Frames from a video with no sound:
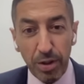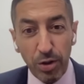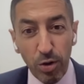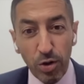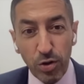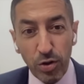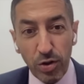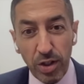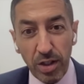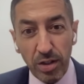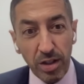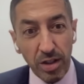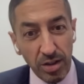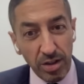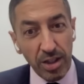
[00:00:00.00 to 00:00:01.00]
But you also
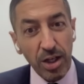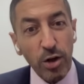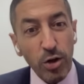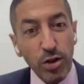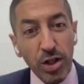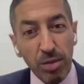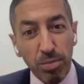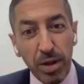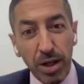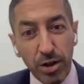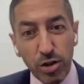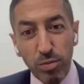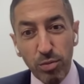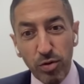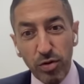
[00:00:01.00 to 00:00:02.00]
need the other 10
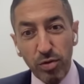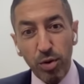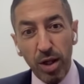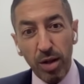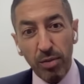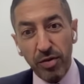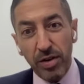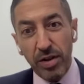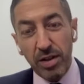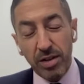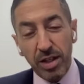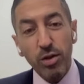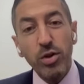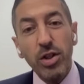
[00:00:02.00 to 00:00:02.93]
players to move the ball upfield.